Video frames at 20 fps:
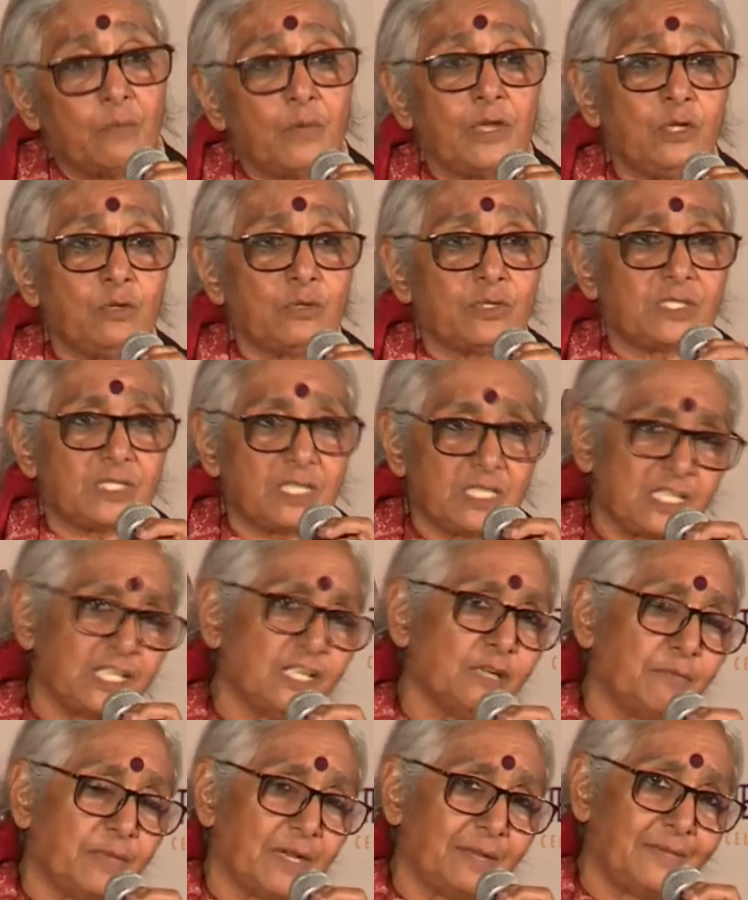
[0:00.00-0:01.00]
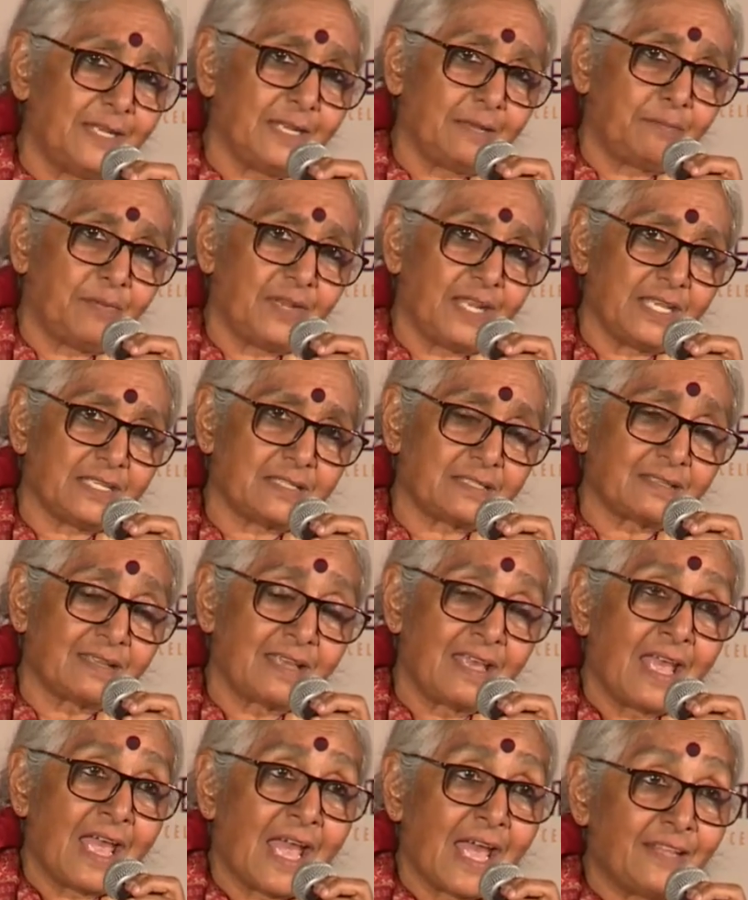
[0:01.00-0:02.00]
when you sit in a public place.
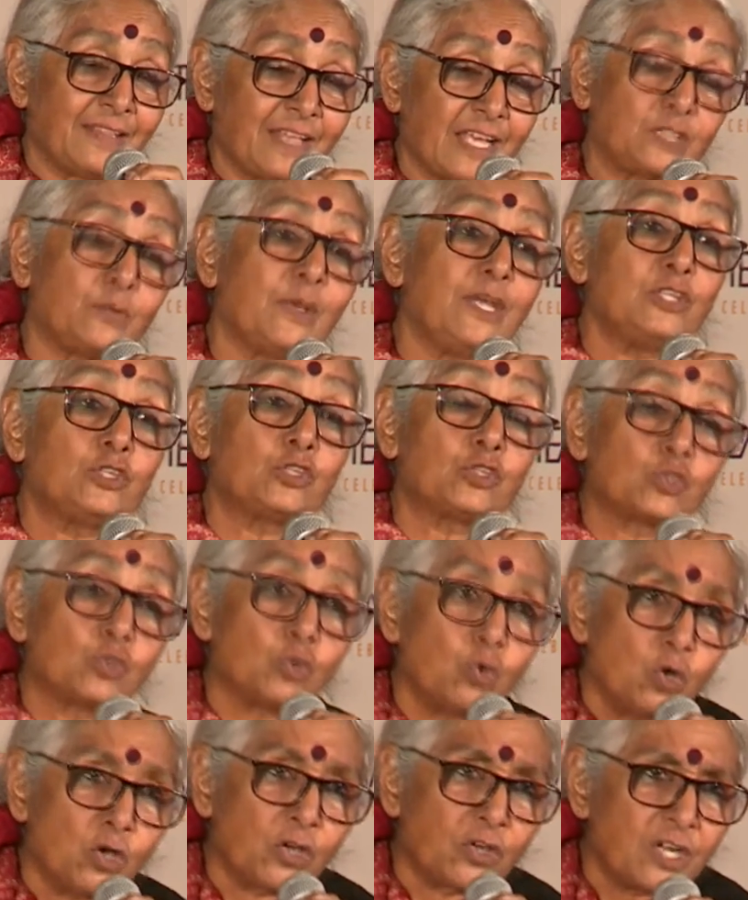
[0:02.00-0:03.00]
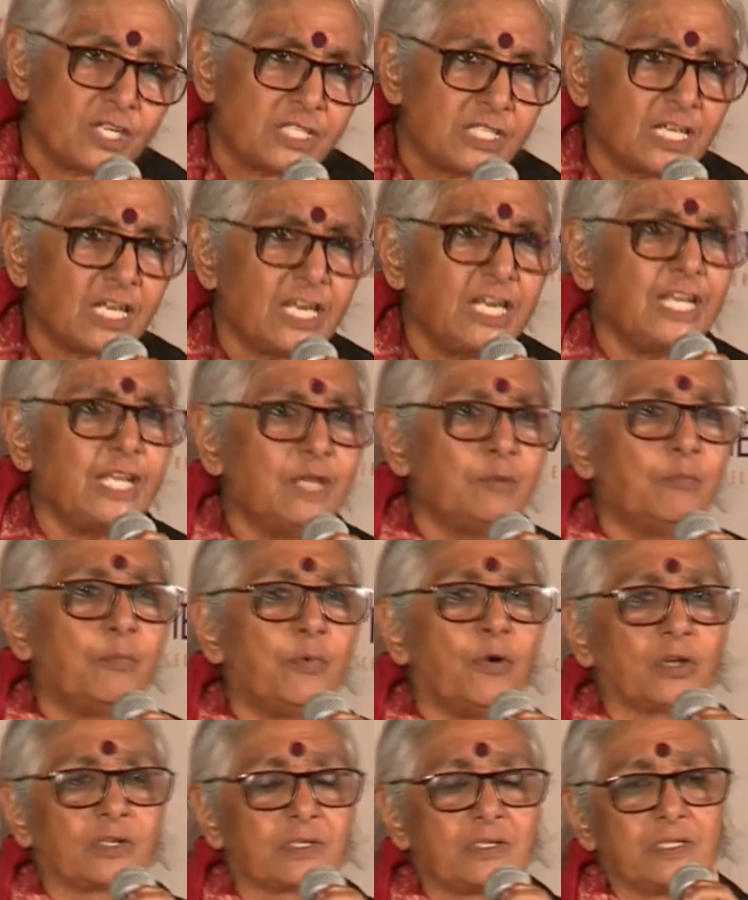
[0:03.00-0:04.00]
And that's why it's so critically
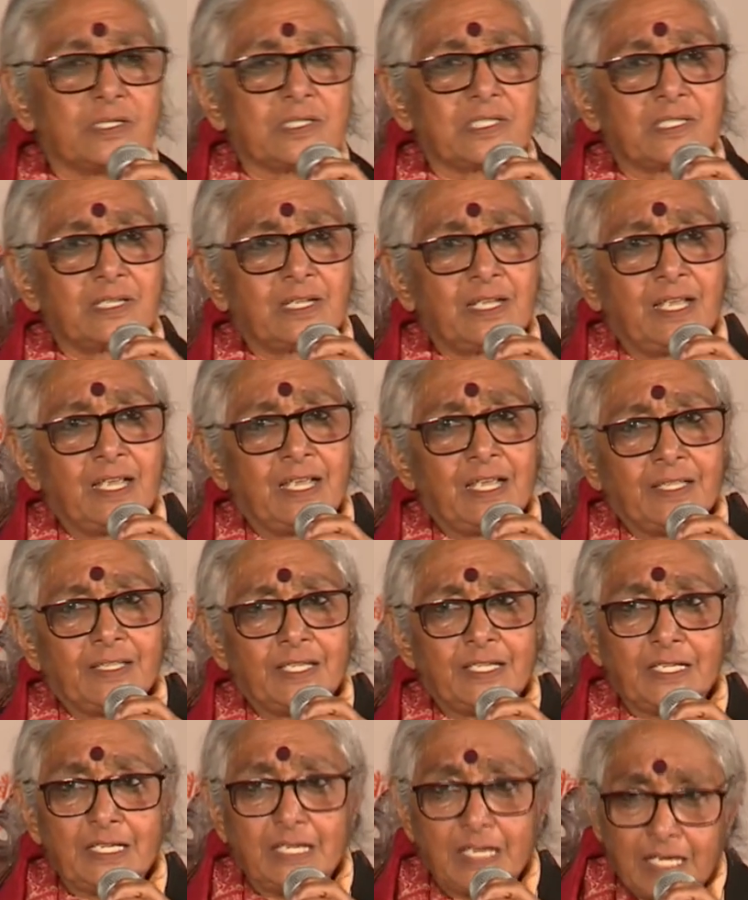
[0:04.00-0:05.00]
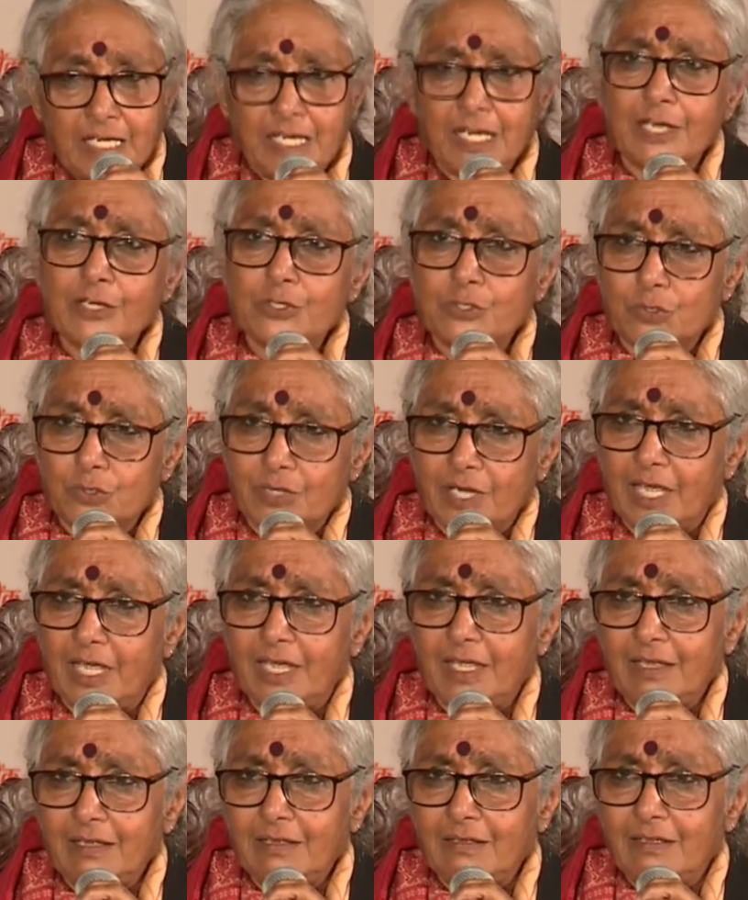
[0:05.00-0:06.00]
important that in India
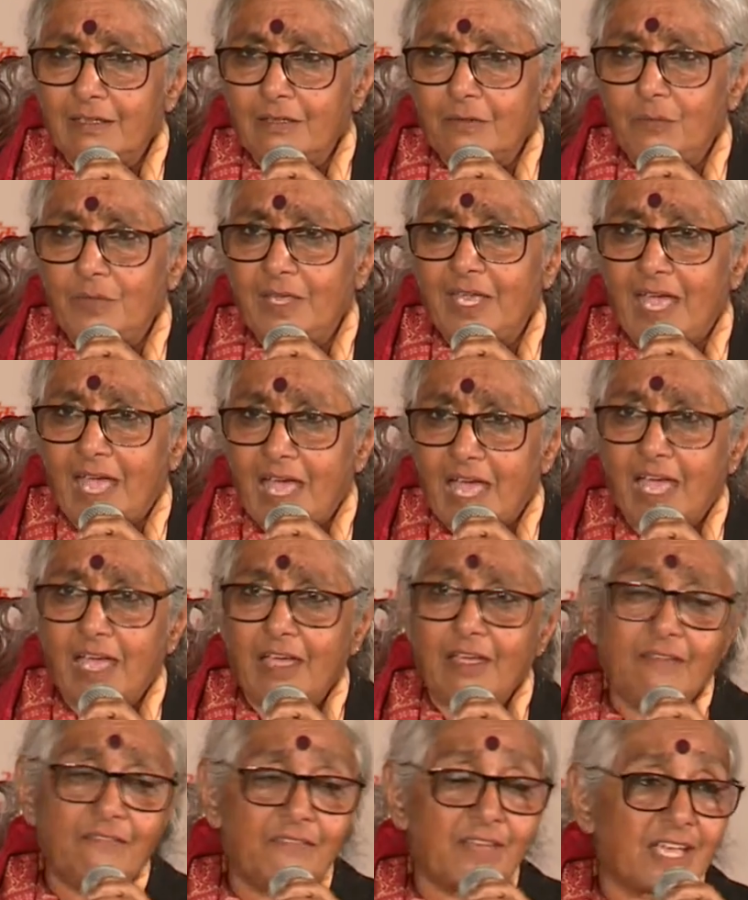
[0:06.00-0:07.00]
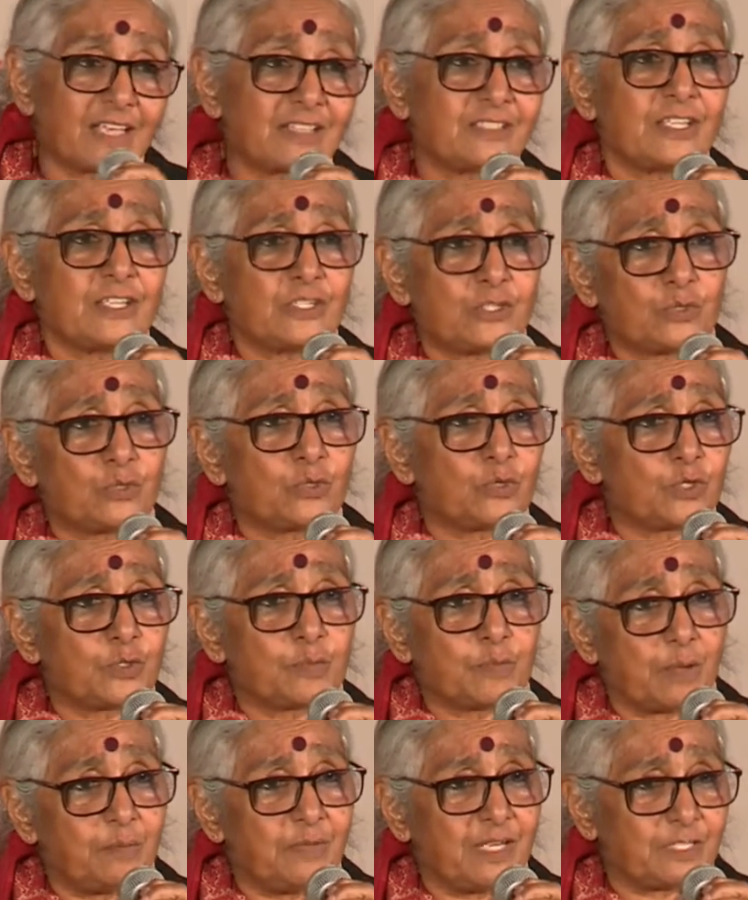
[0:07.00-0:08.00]
today, we have access to
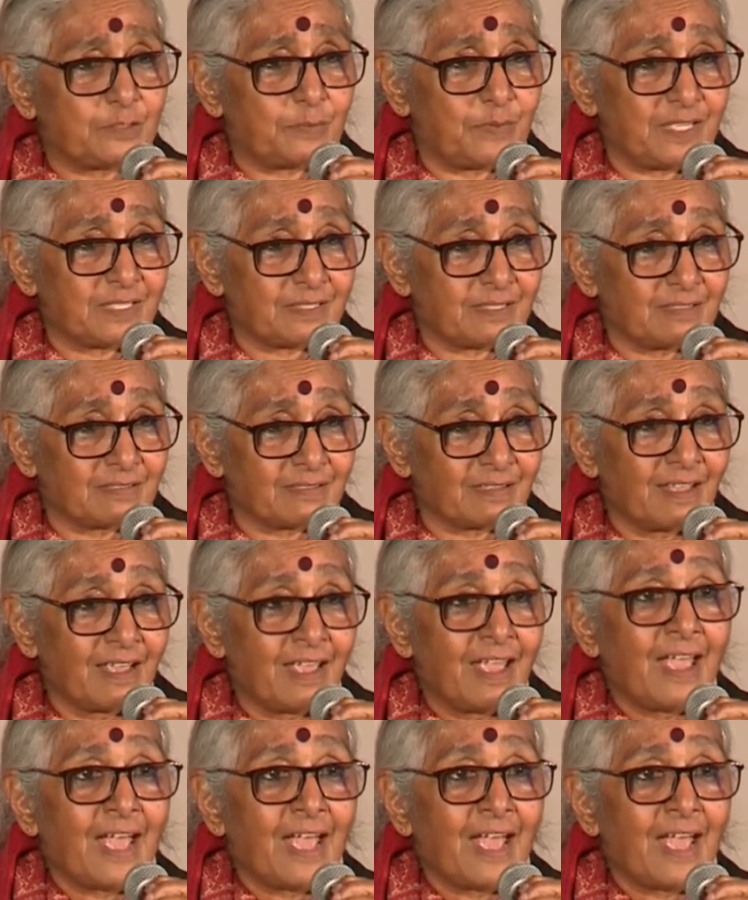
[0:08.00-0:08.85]
those public spaces.